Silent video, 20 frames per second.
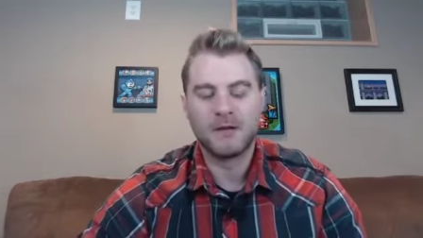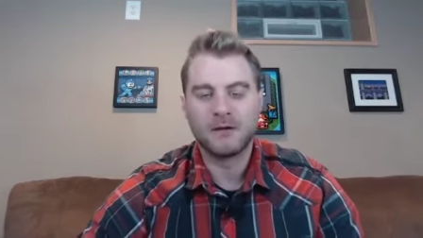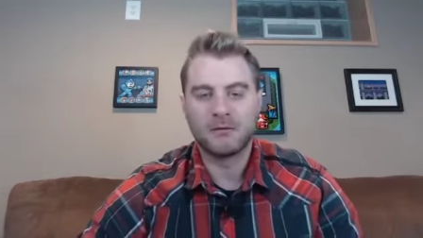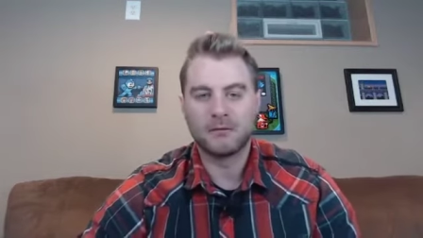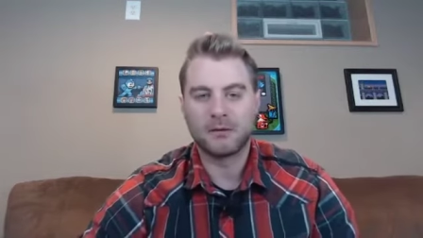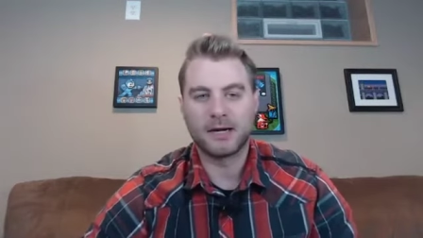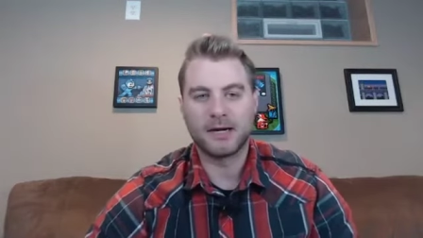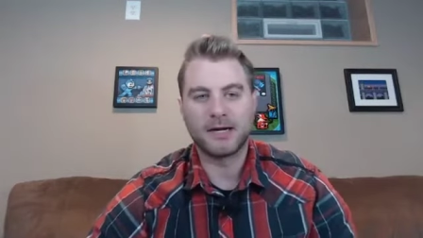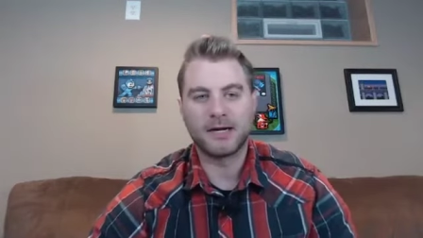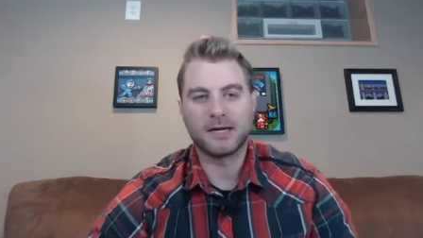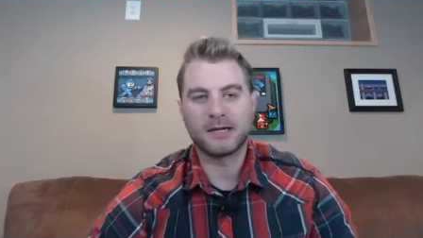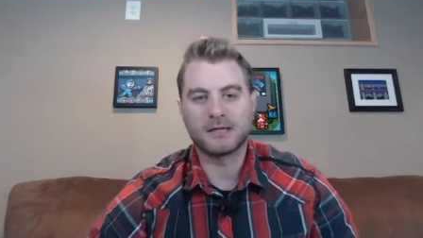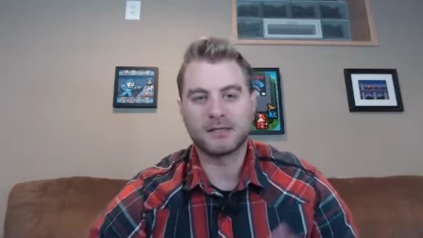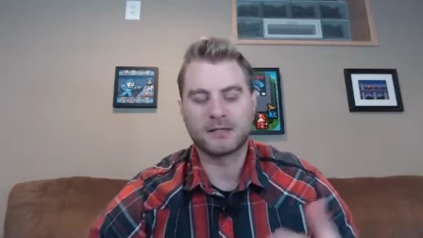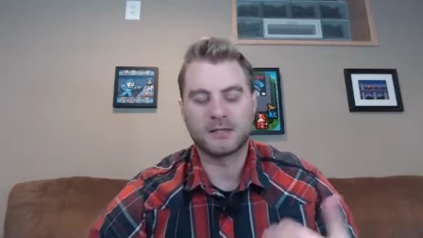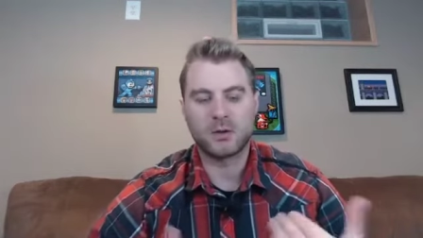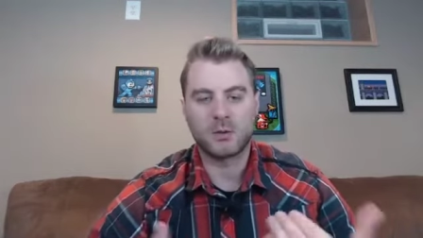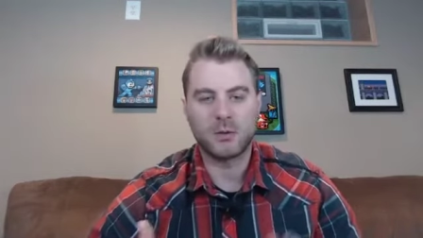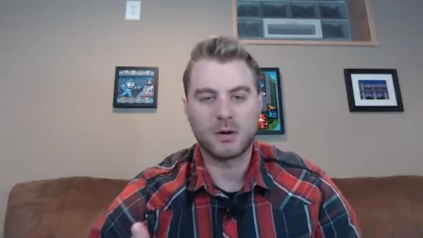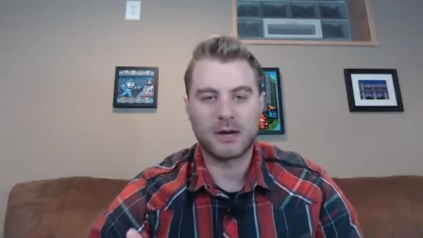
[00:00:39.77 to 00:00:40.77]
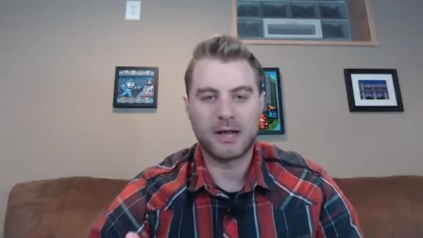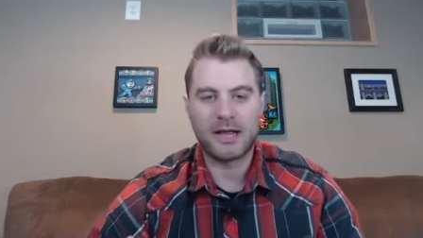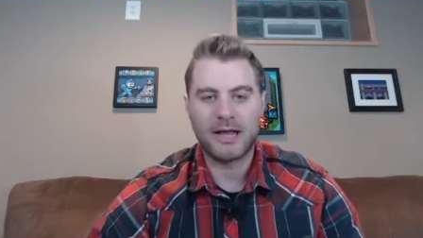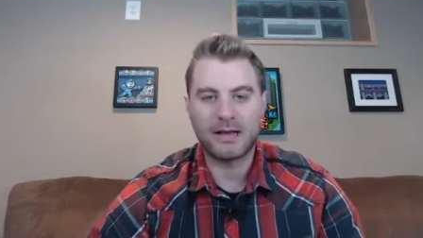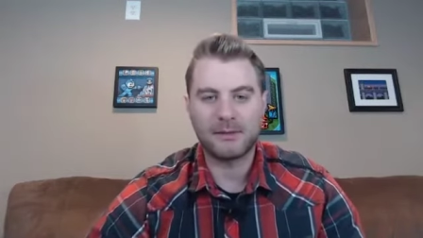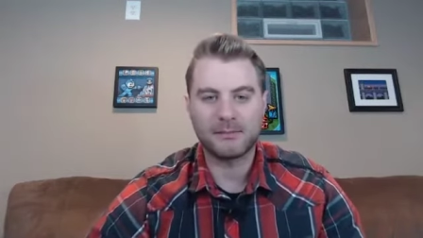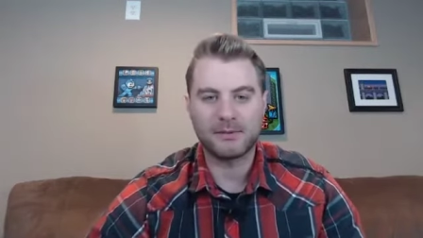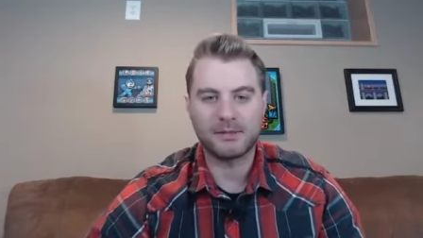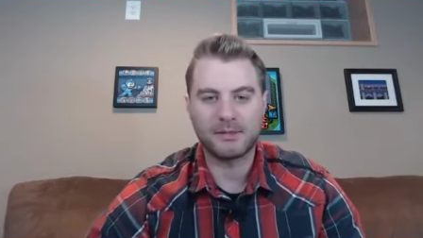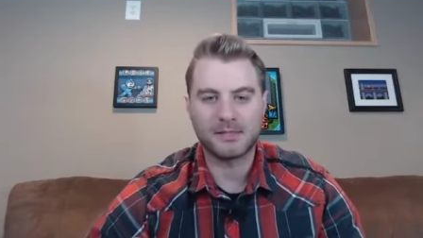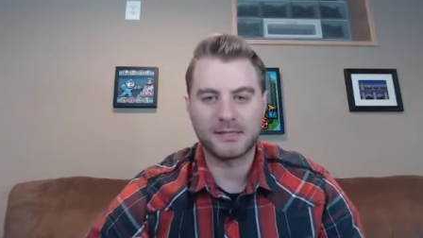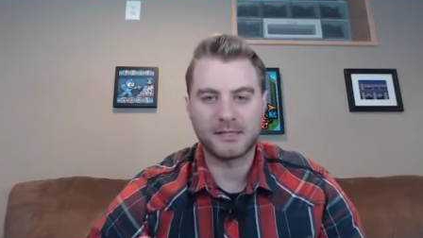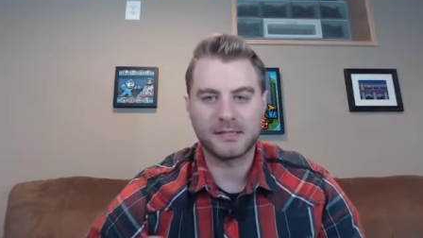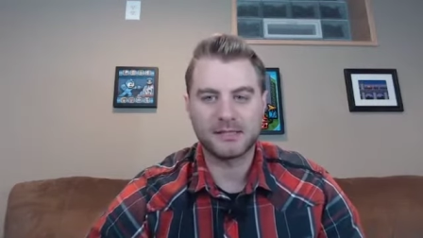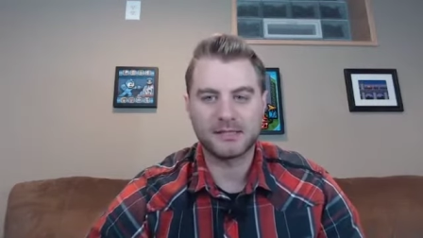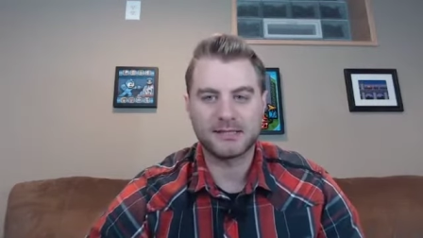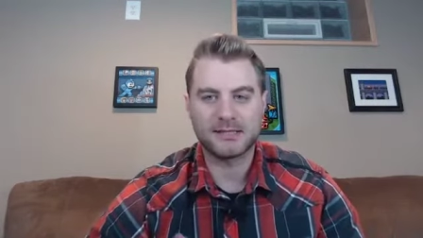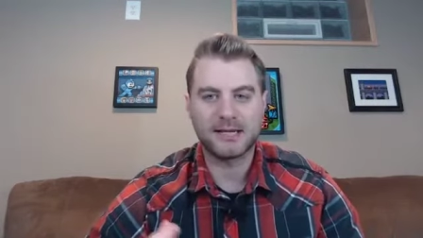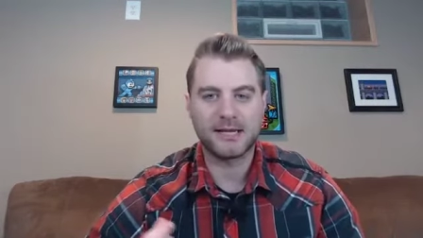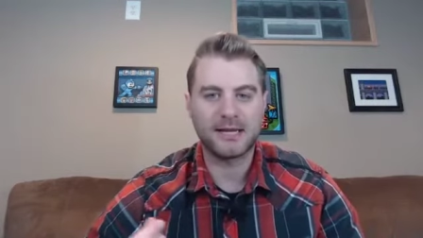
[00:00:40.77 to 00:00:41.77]
right? And so what happens
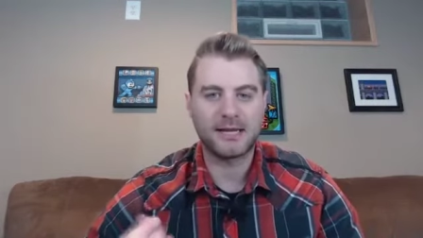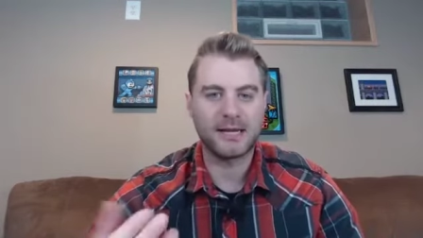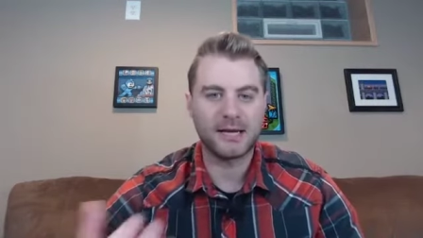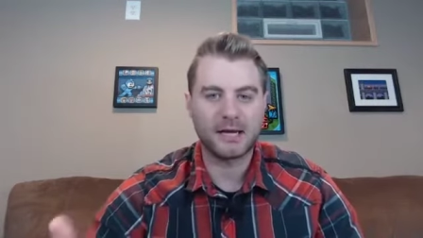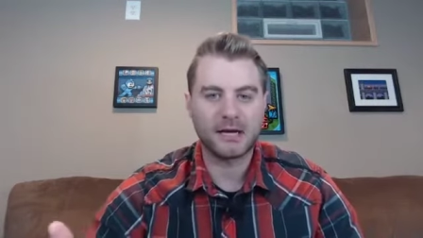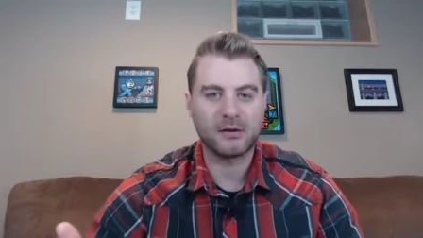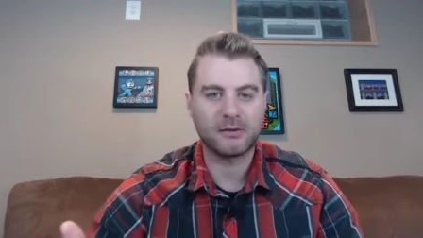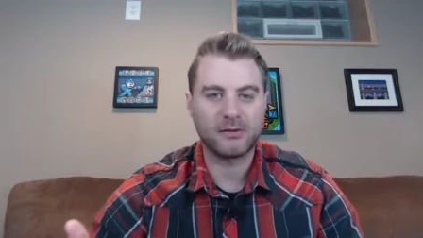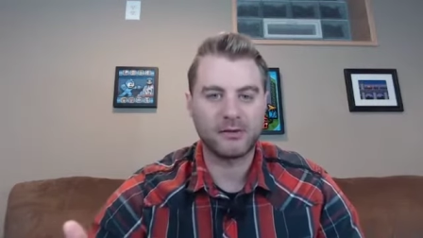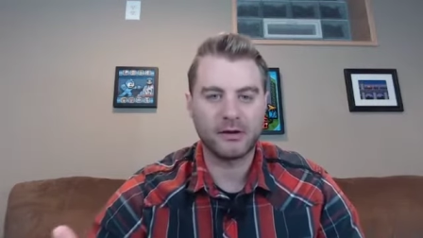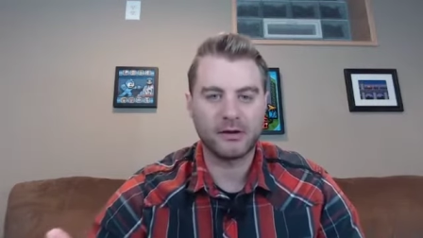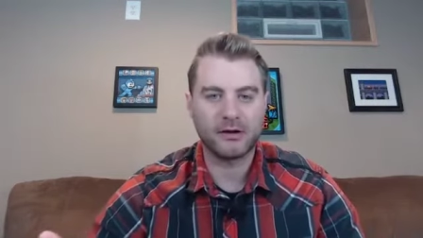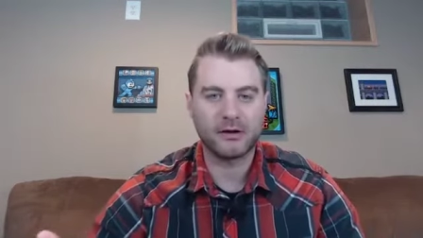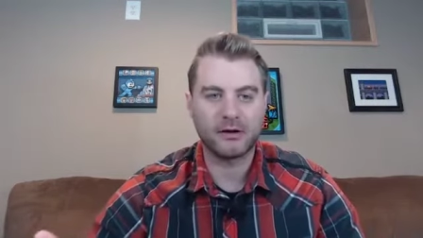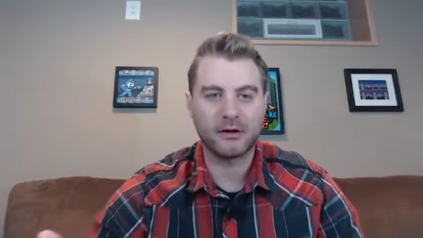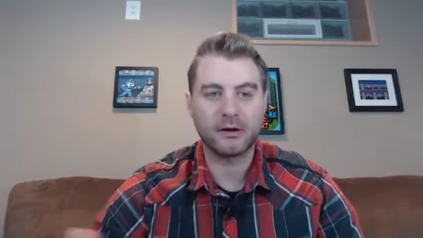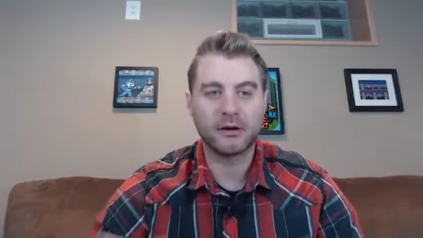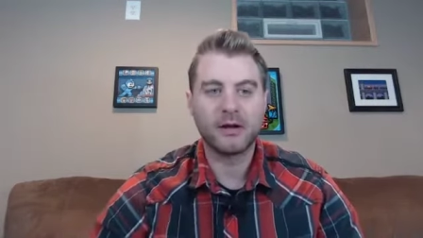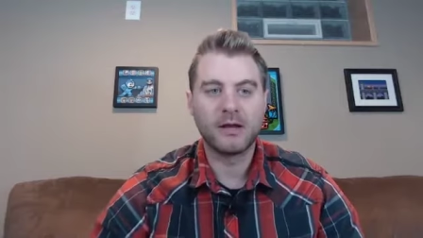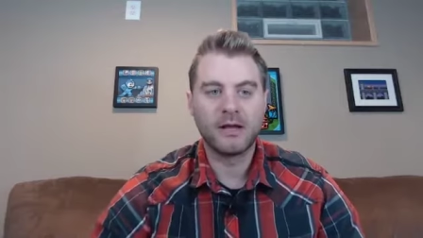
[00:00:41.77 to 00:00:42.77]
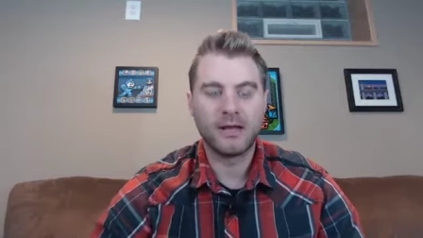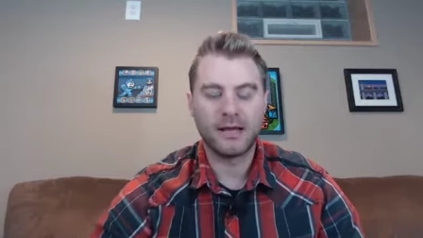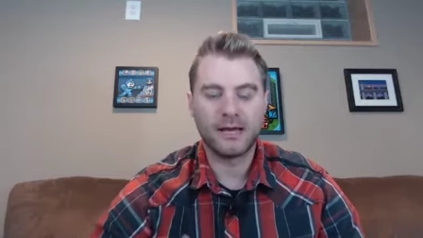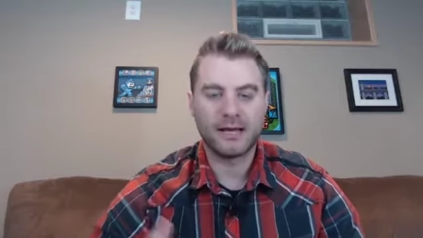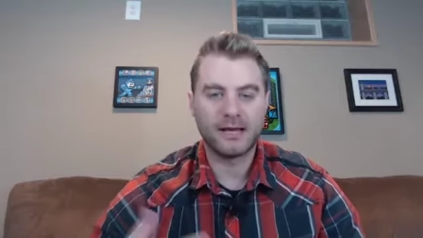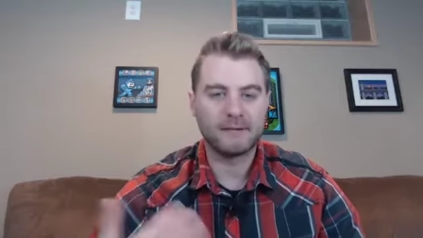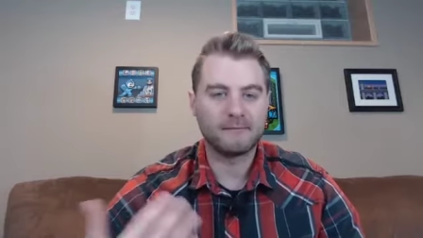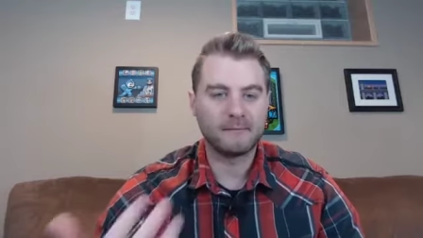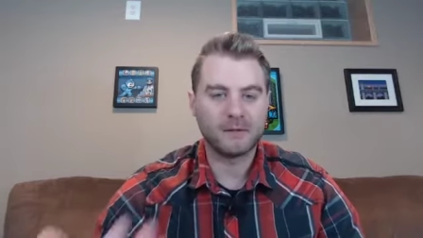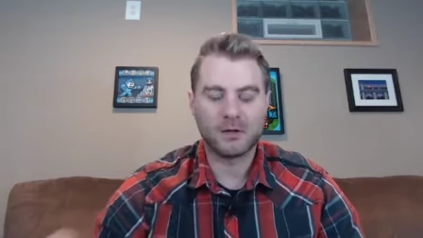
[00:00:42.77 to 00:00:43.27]
is they get out there and,